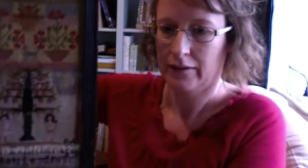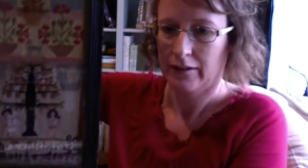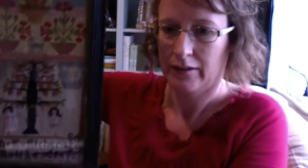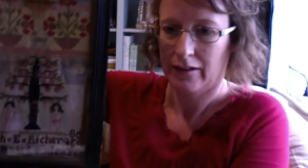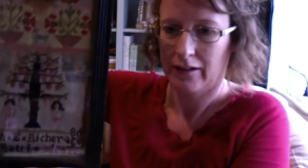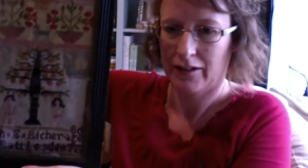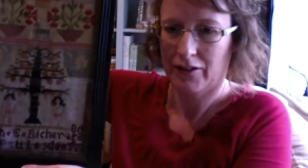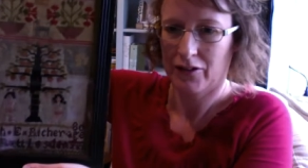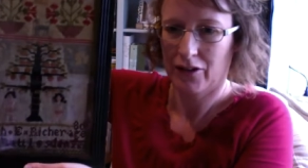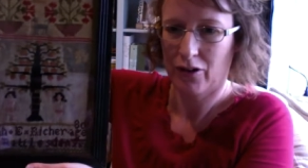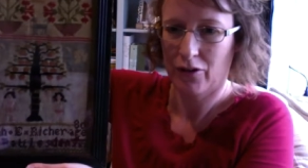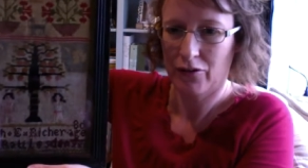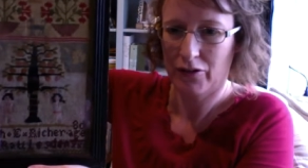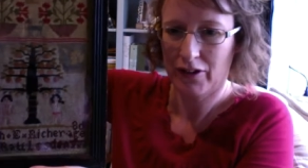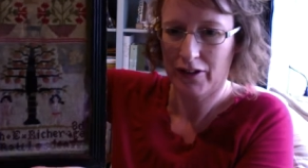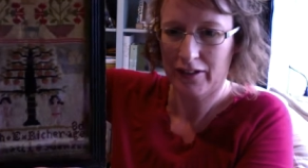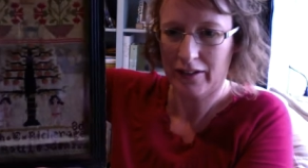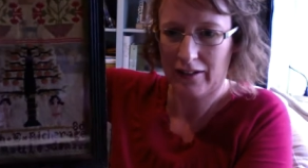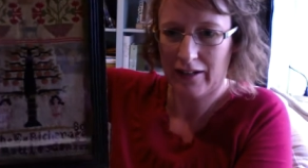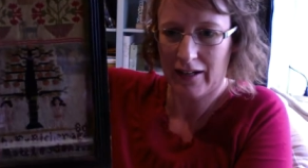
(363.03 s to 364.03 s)
I know
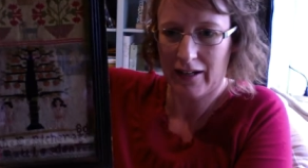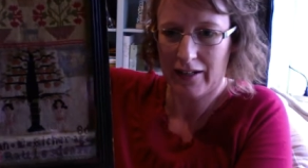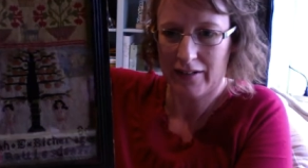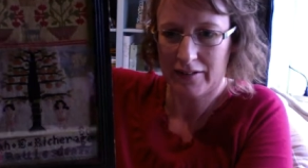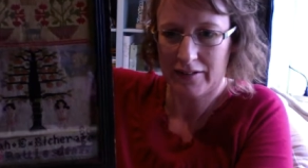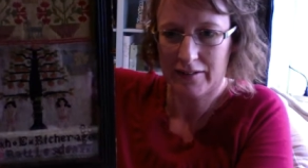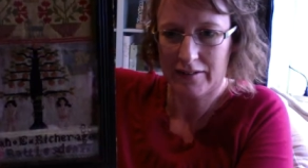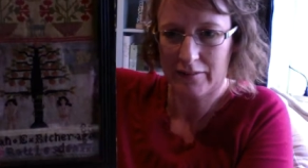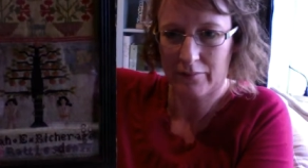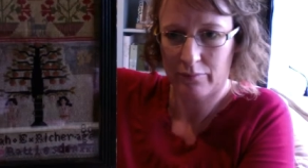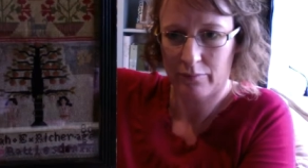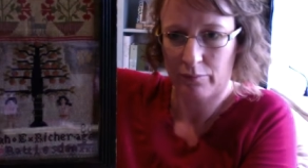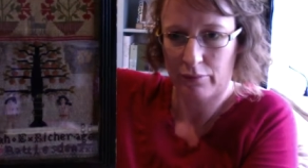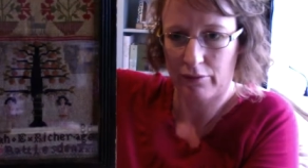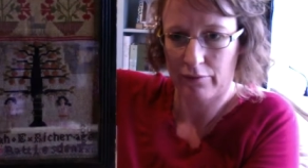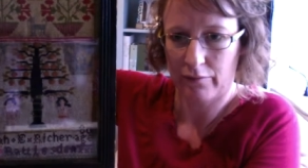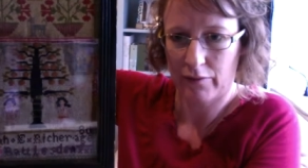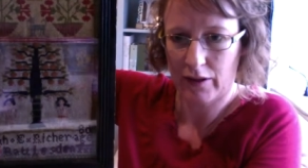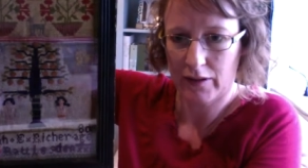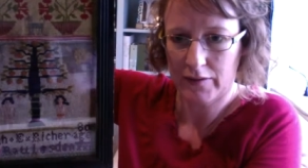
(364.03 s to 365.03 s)
the glass
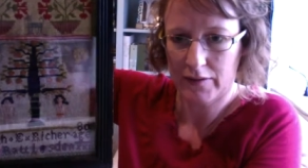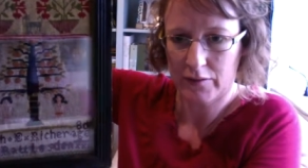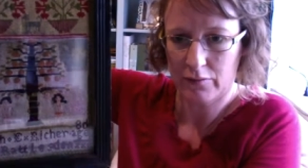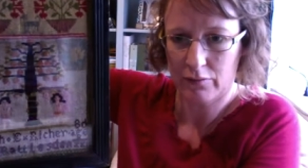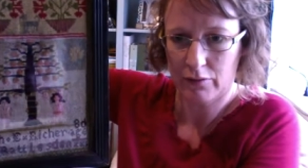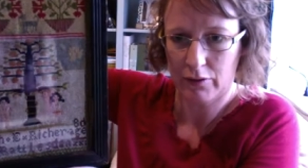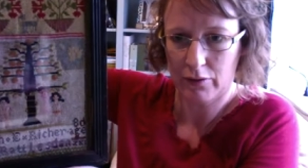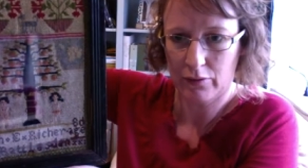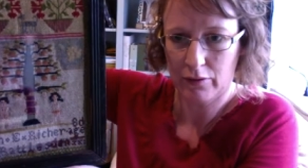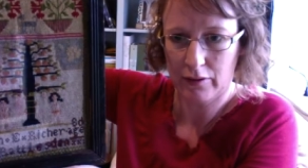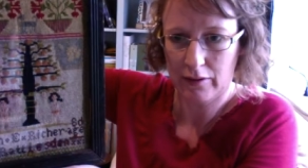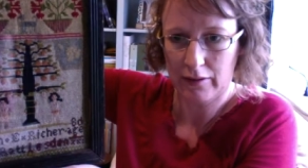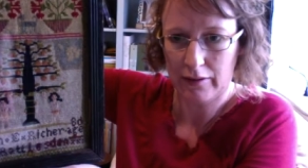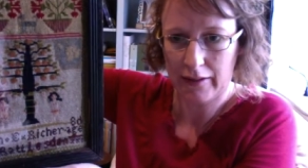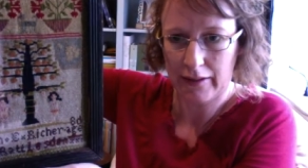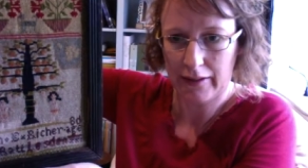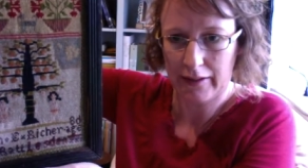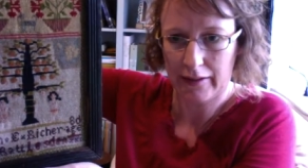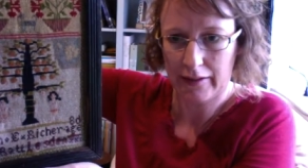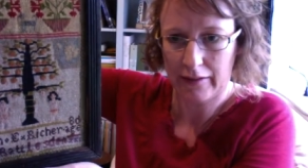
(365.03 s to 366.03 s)
provides a real
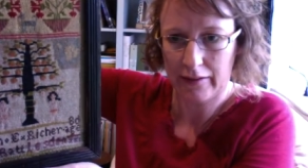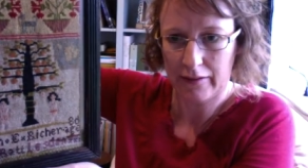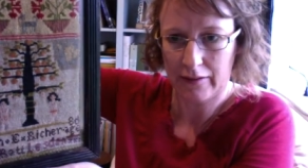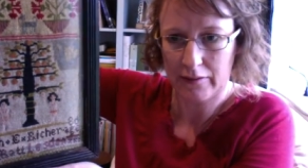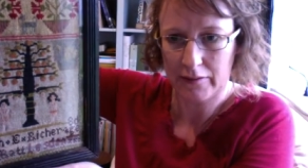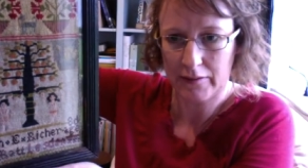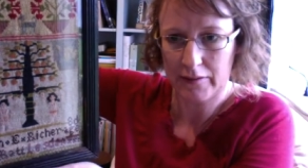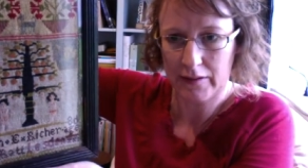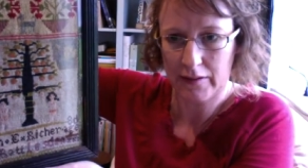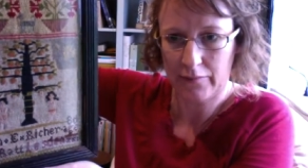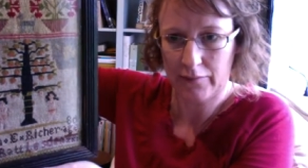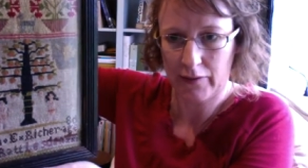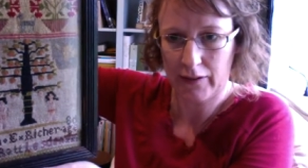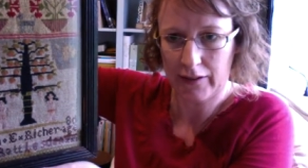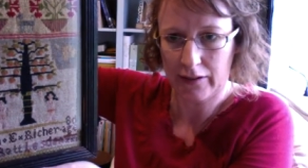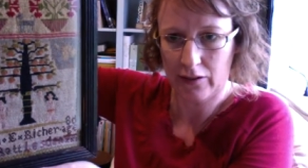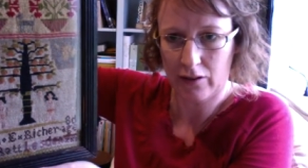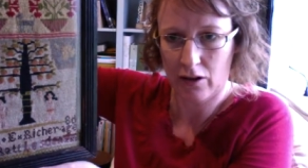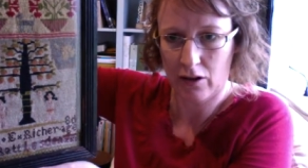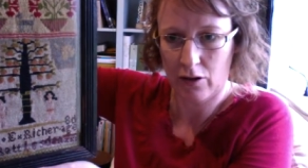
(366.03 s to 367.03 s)
glare. I'll see if I
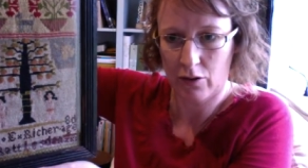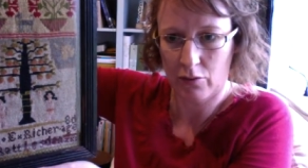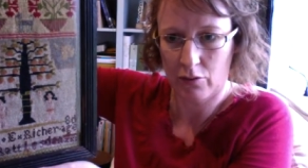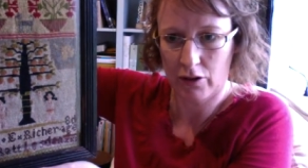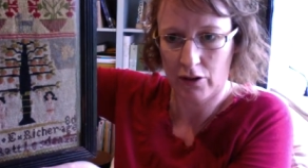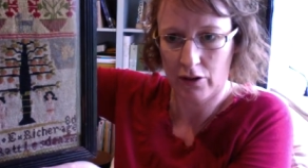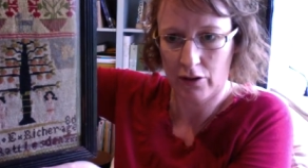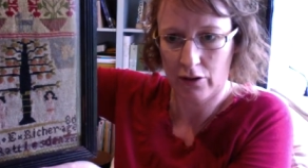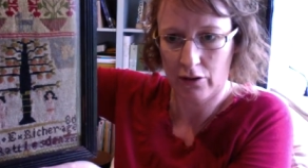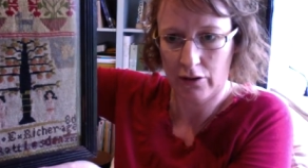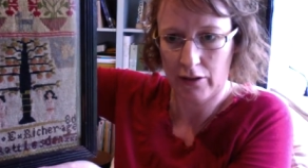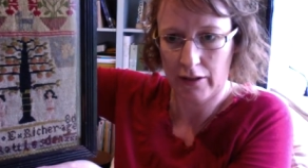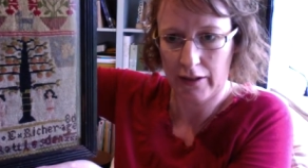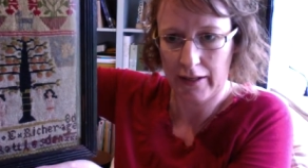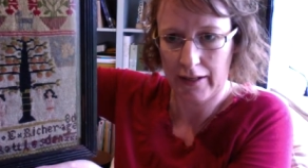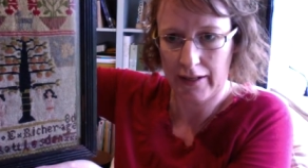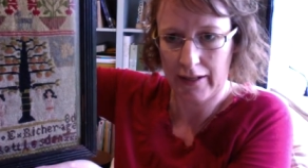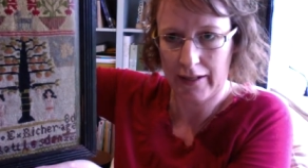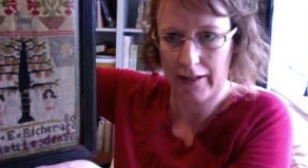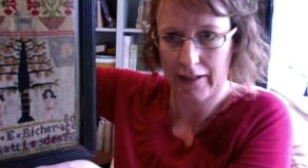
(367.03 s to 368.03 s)
can hold it on an
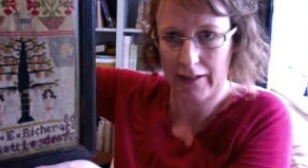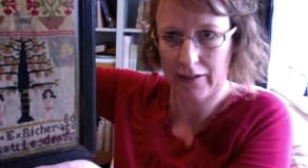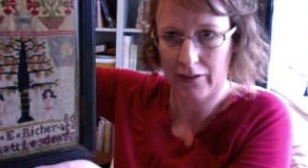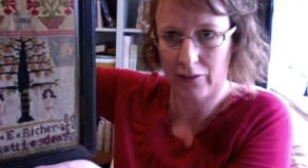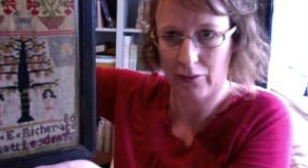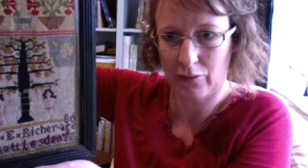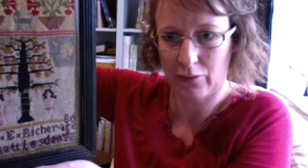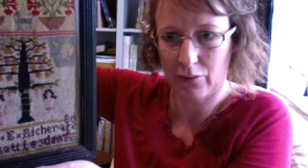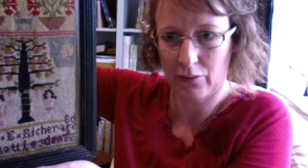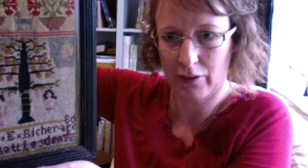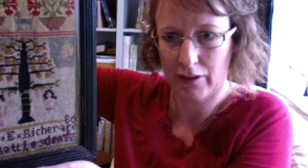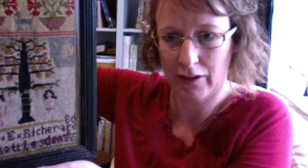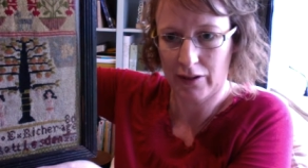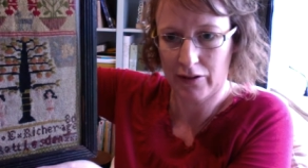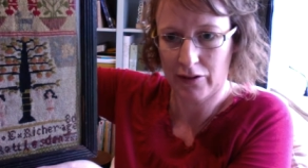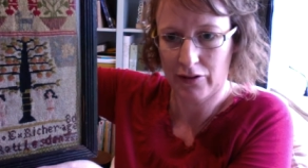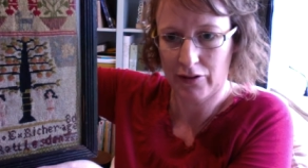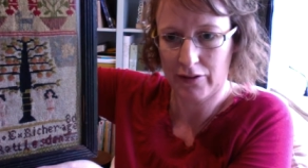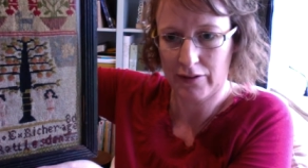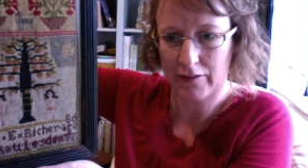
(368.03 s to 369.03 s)
angle and
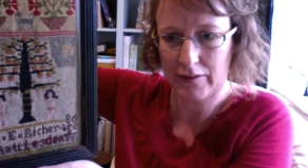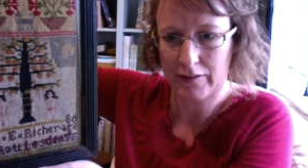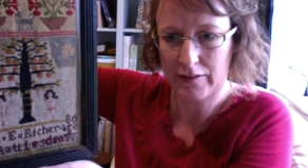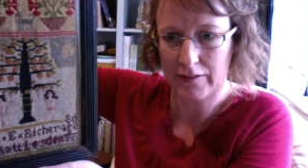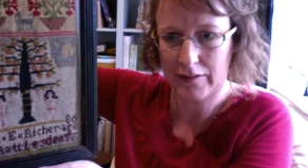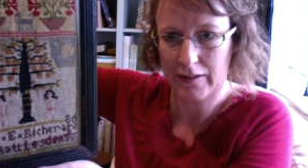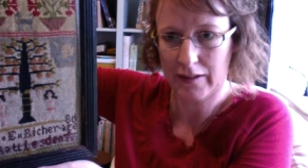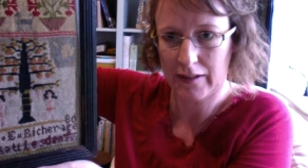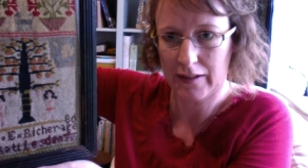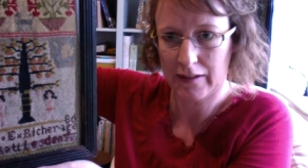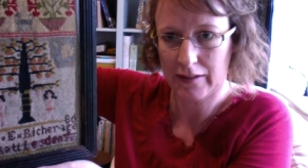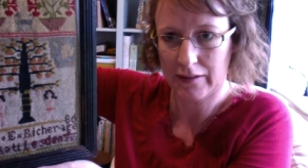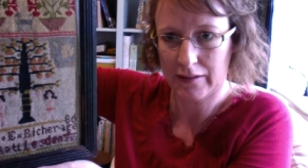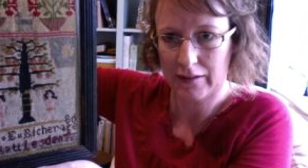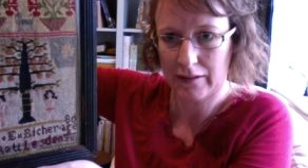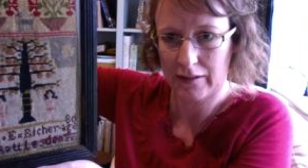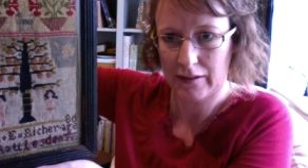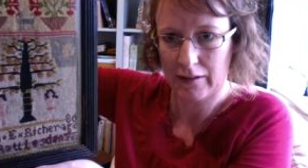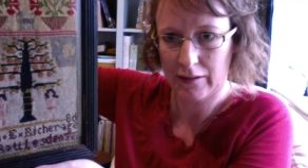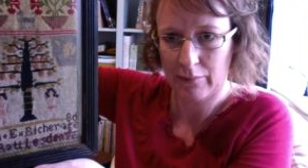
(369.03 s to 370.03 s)
you can see it
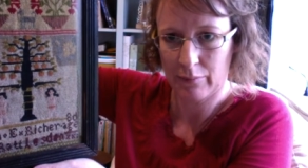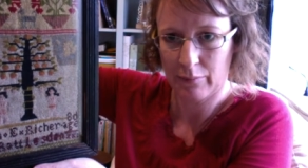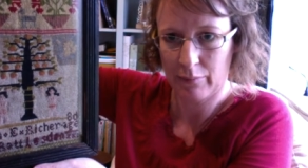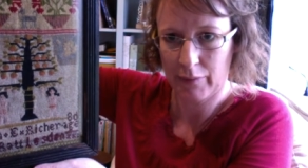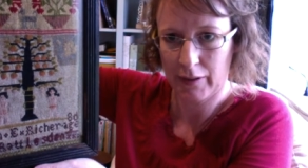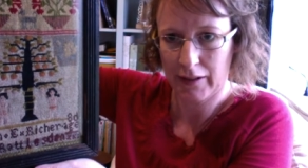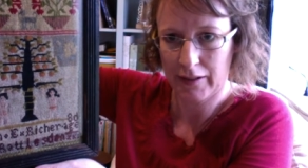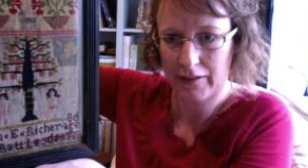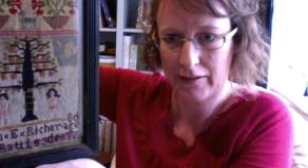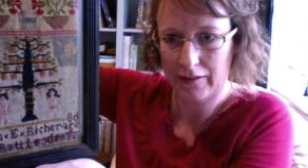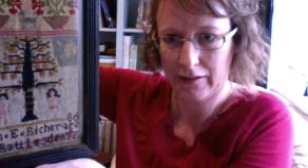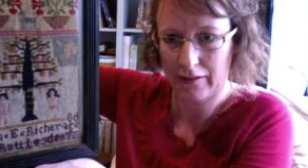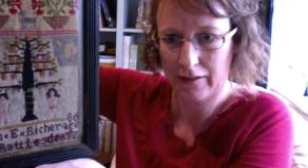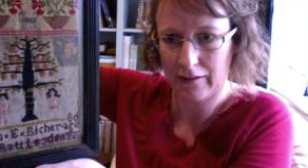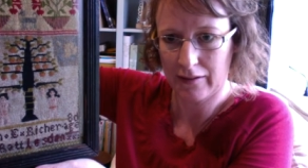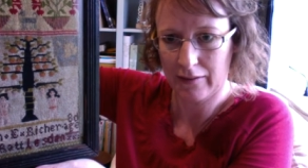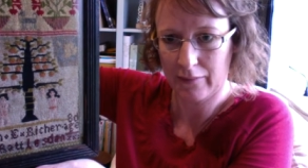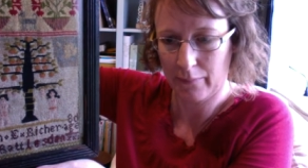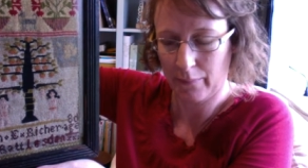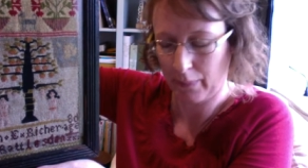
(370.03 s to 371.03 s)

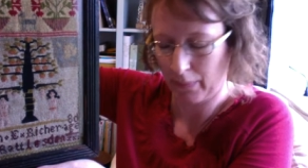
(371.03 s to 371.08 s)
better.